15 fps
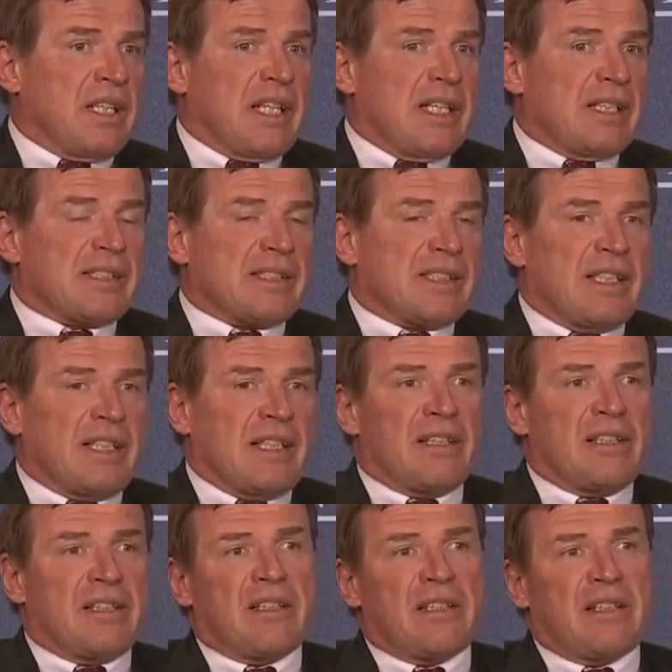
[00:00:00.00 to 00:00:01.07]
And
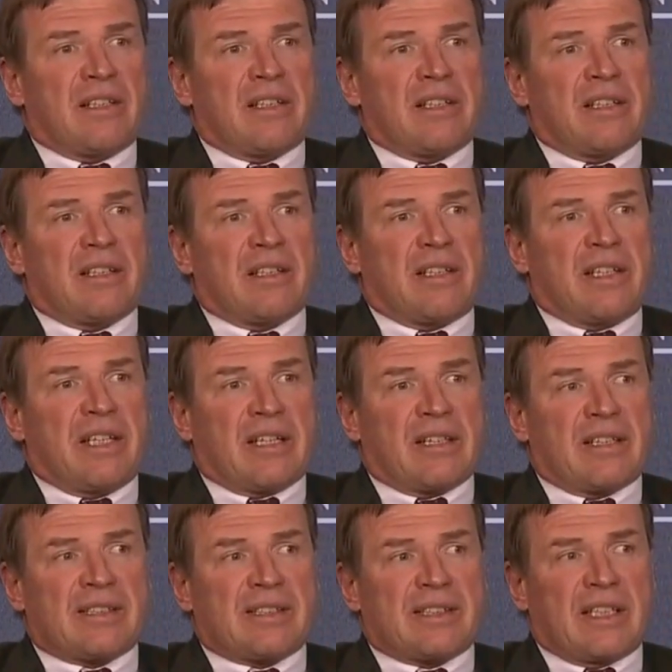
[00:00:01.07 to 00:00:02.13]
still, the
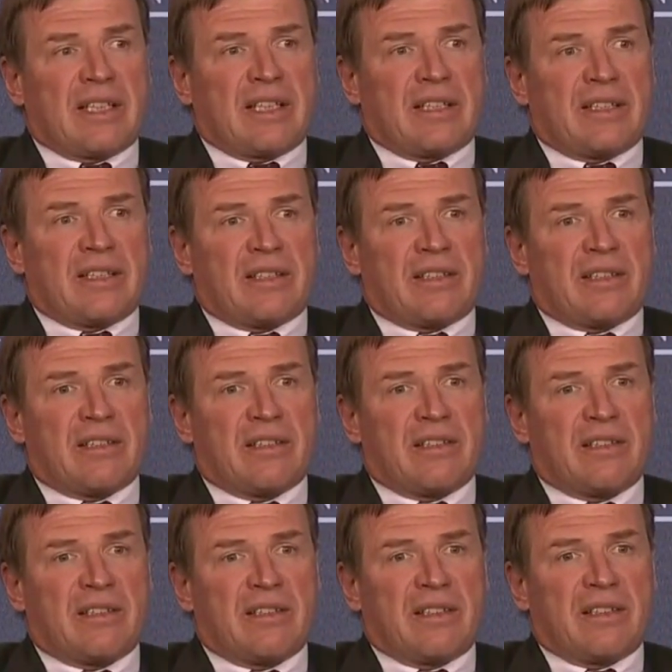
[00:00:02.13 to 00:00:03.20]
other side
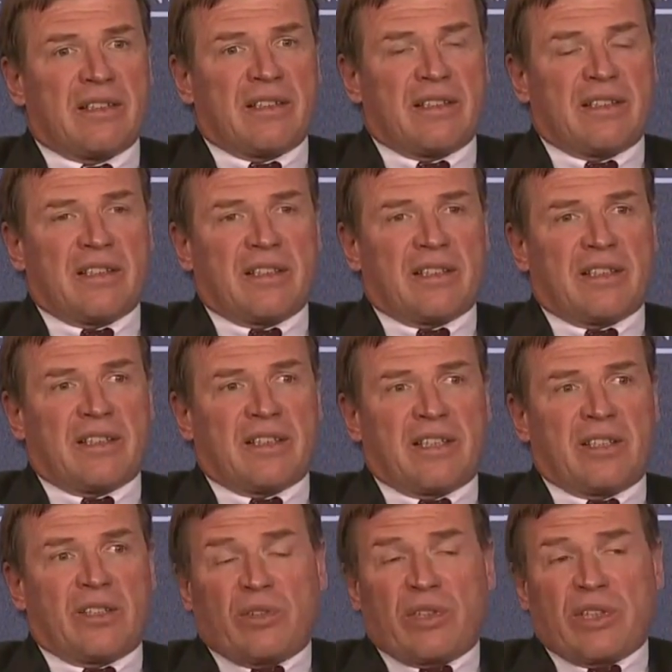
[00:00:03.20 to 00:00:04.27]

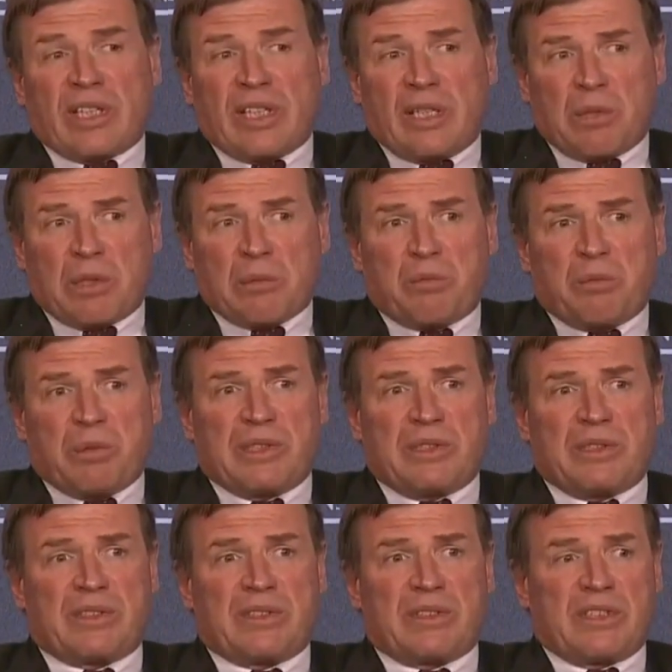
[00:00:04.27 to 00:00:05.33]
can only come up
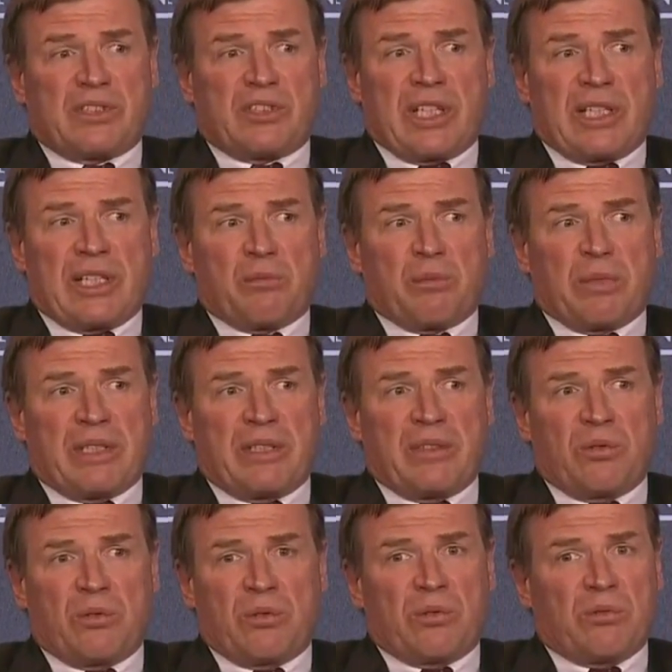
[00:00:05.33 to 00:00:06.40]
with a
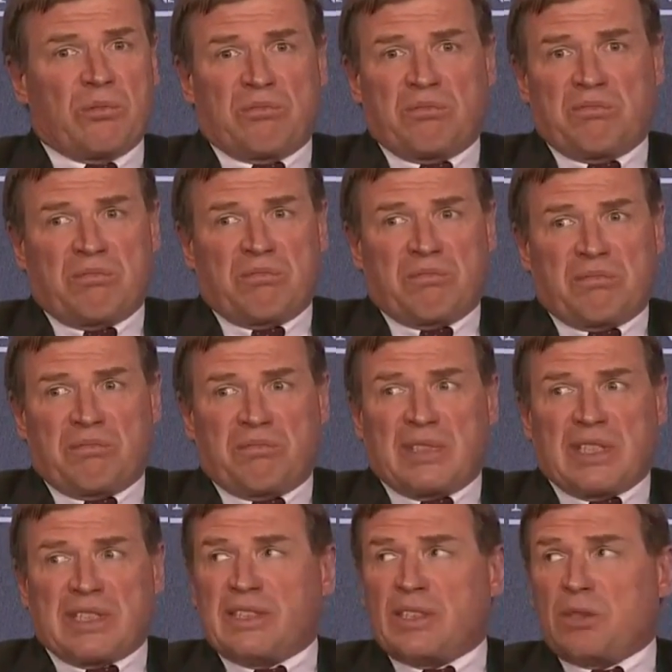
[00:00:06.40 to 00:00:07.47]
gentleman who
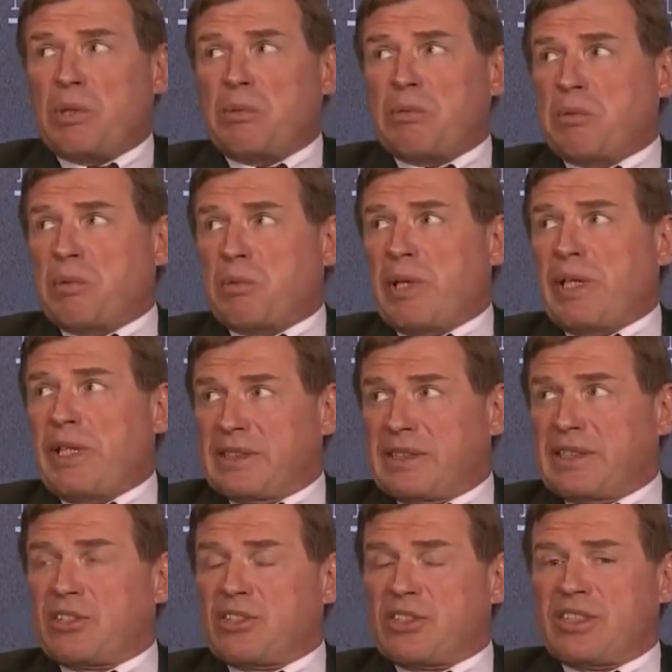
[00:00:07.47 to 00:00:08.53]
doesn't sweep him away in
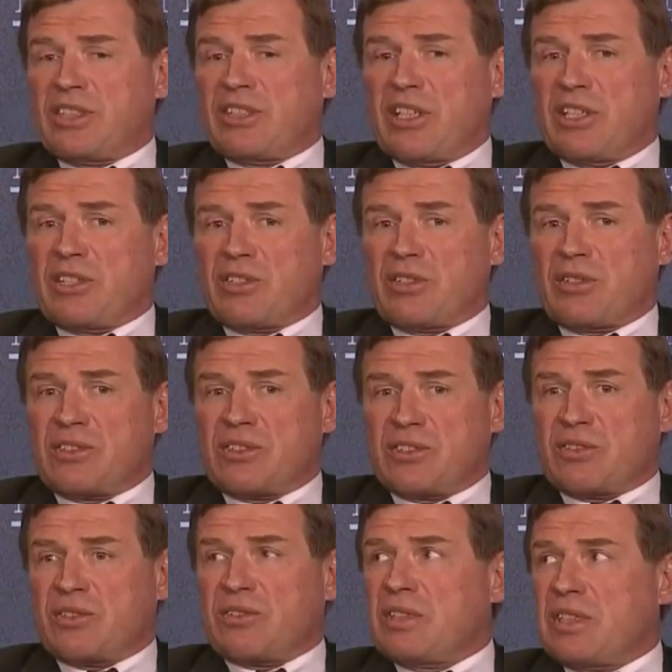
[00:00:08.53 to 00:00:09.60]
such a situation.
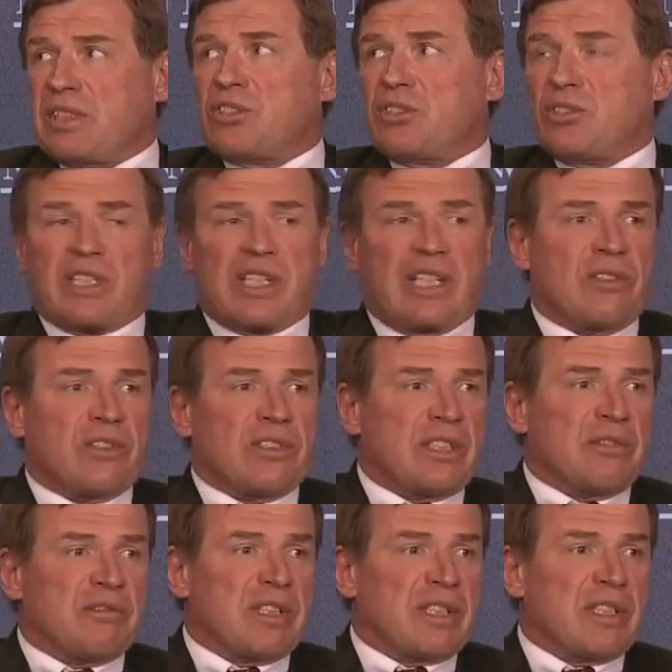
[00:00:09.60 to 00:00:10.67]
So this should tell you
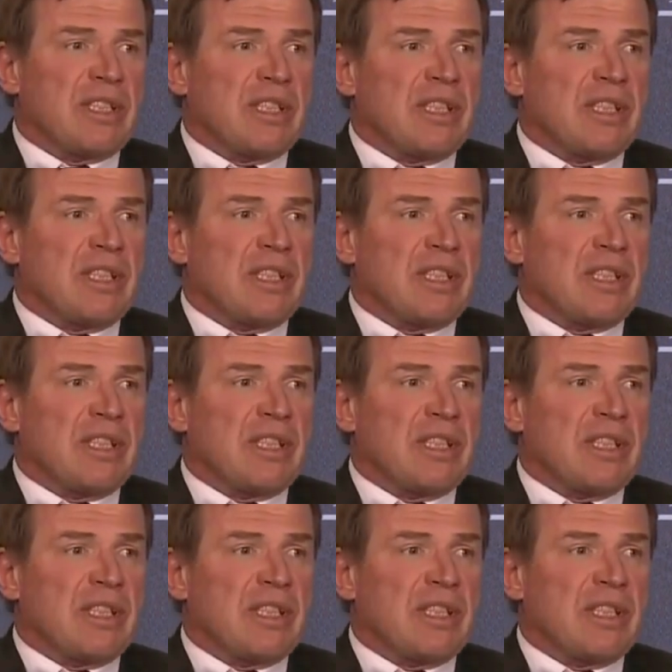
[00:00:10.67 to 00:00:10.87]
something.